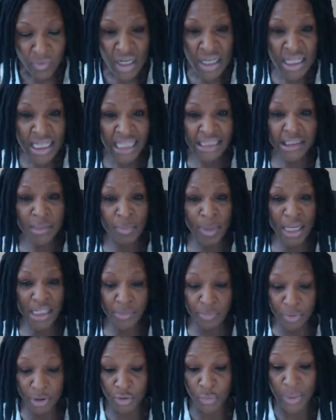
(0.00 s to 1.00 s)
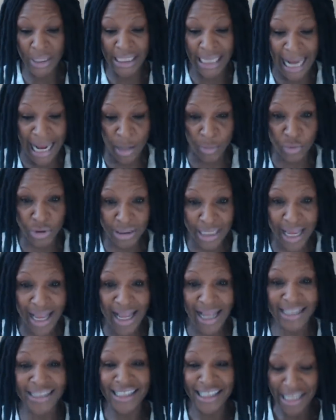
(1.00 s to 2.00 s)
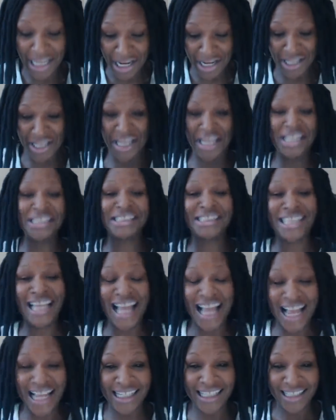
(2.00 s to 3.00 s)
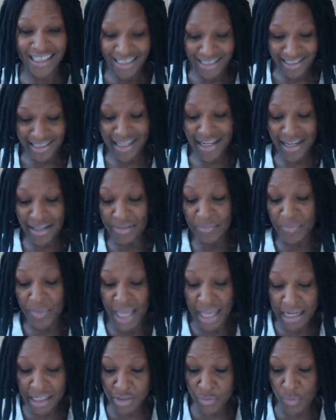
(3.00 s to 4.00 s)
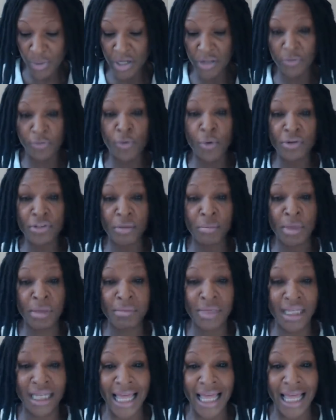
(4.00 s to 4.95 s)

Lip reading: that space between the outside and the inside, that is where the Fourth Amendment